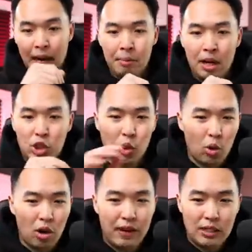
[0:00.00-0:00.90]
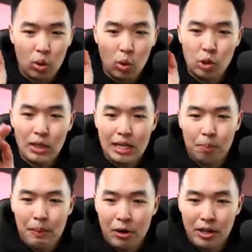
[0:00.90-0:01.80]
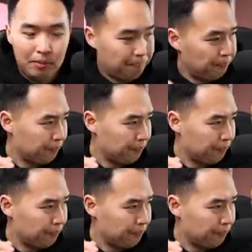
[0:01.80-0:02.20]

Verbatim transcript: I'm not sure if I told you guys about it,